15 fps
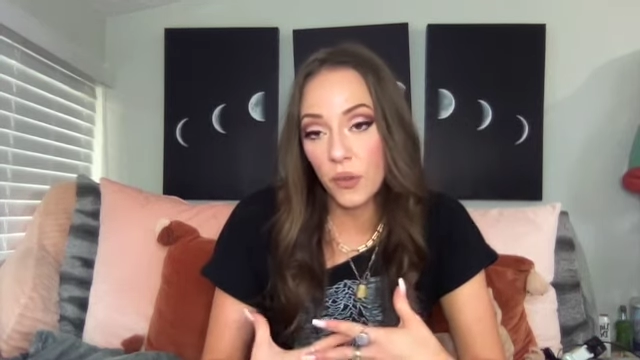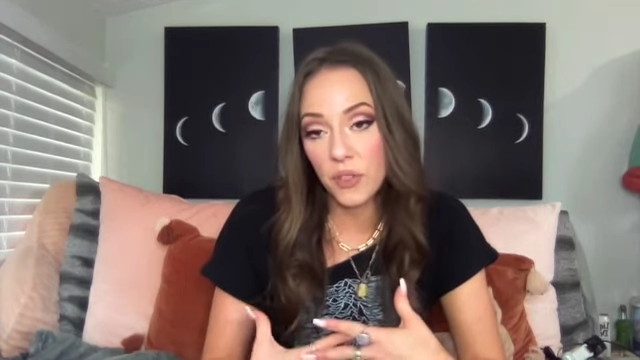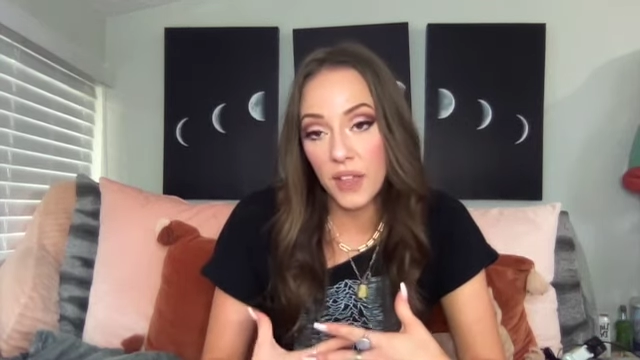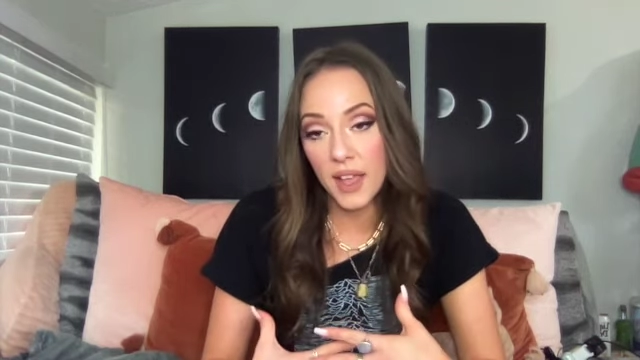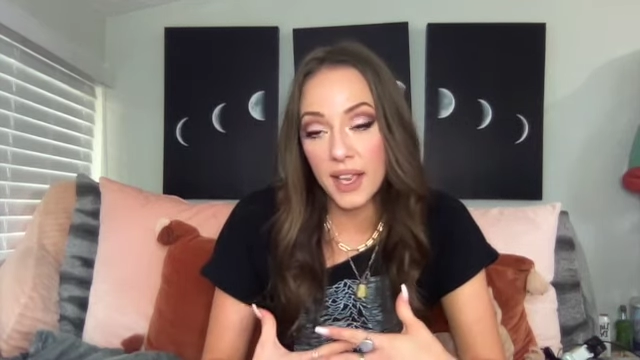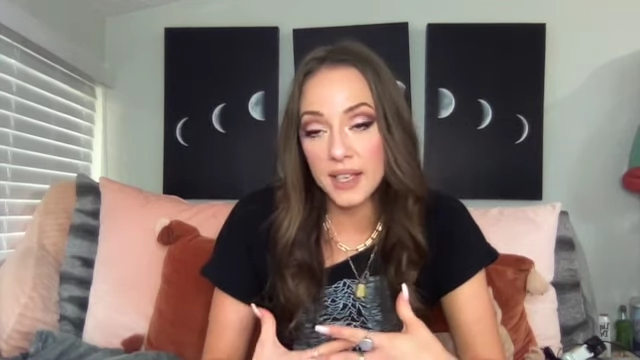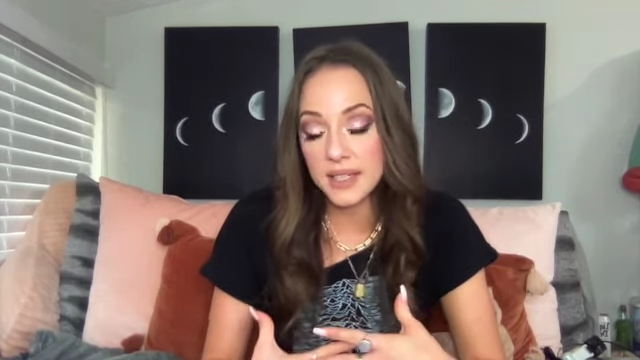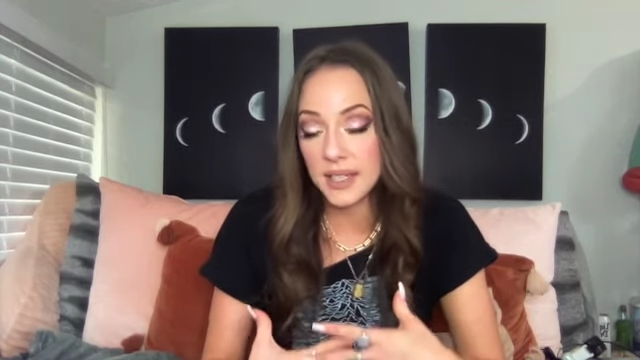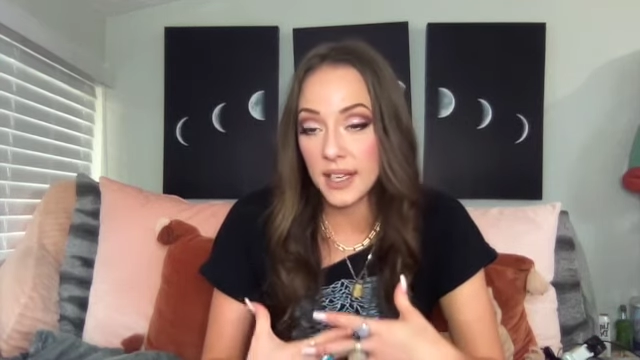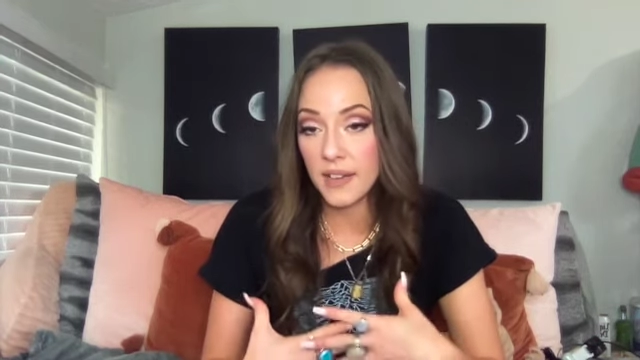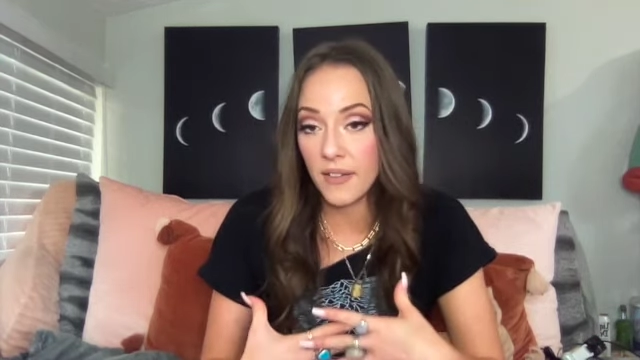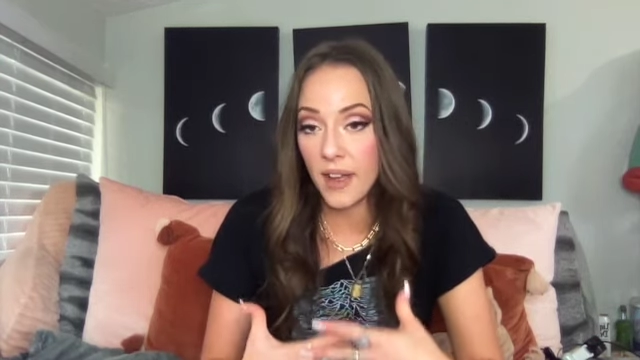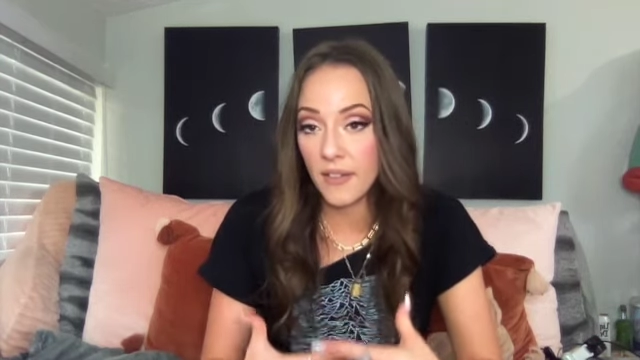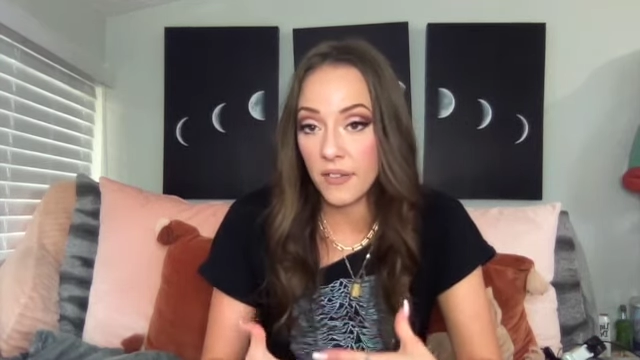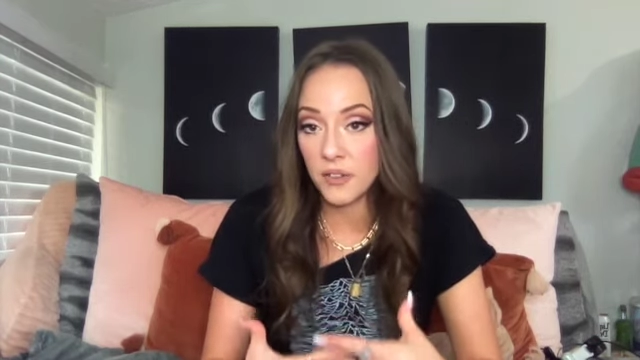things that I've
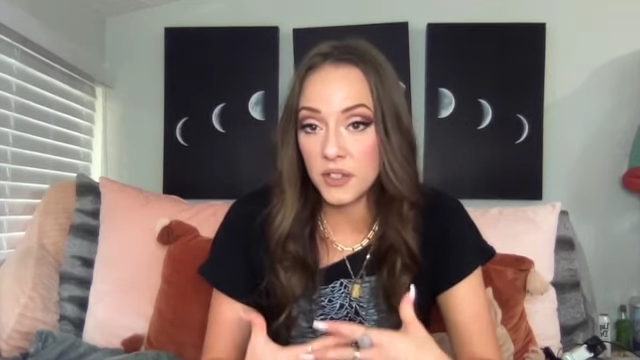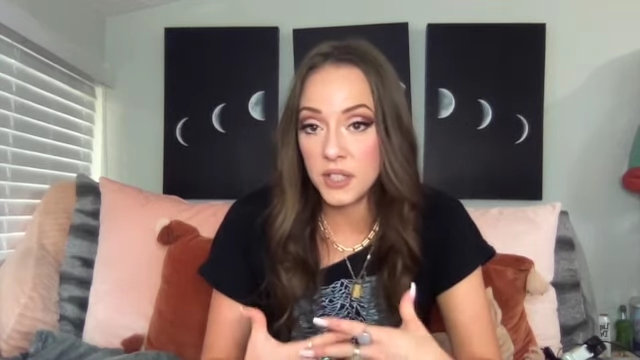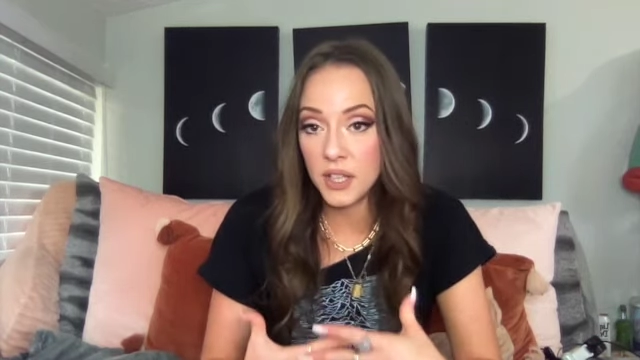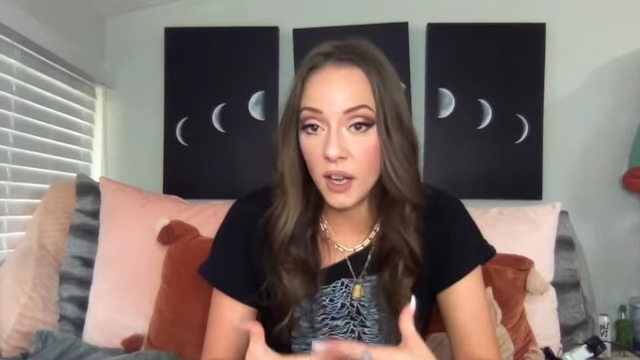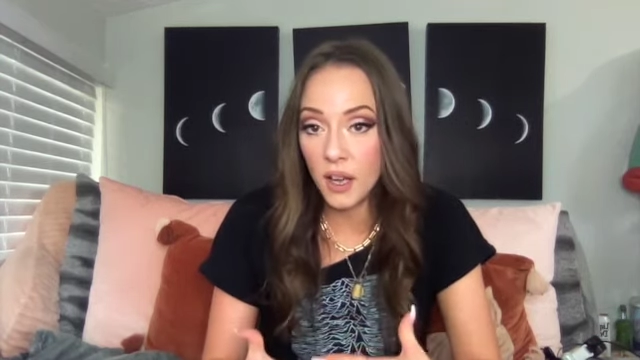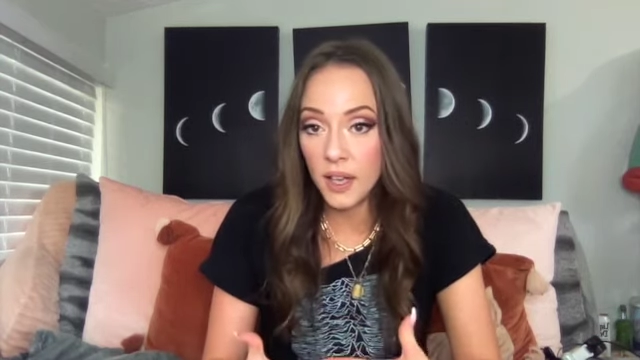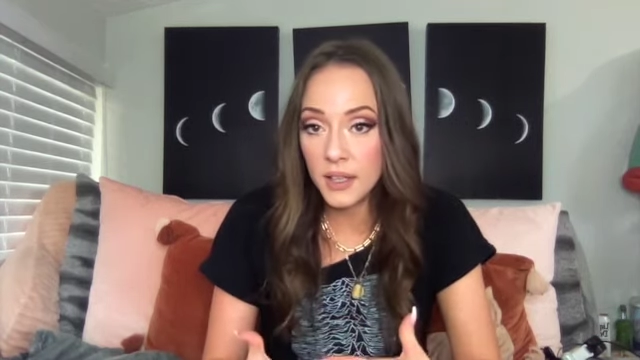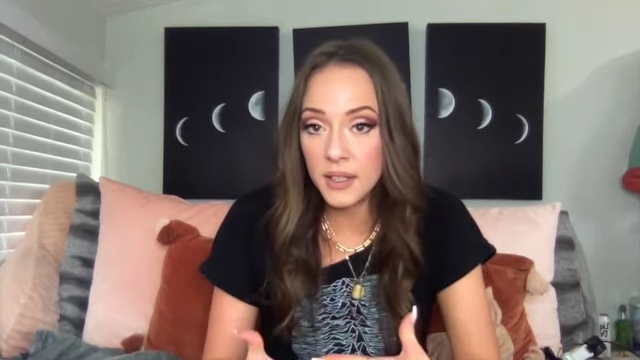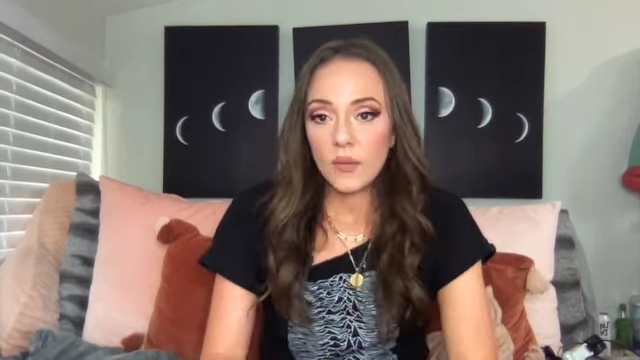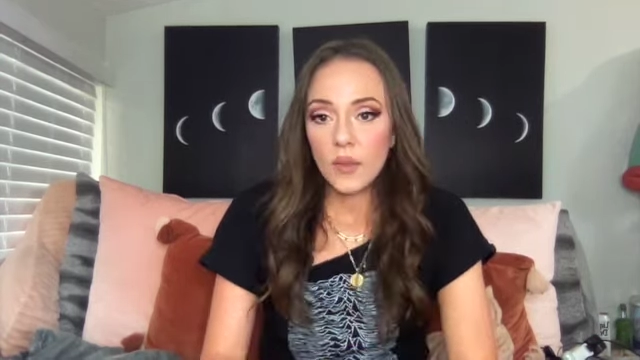ever done.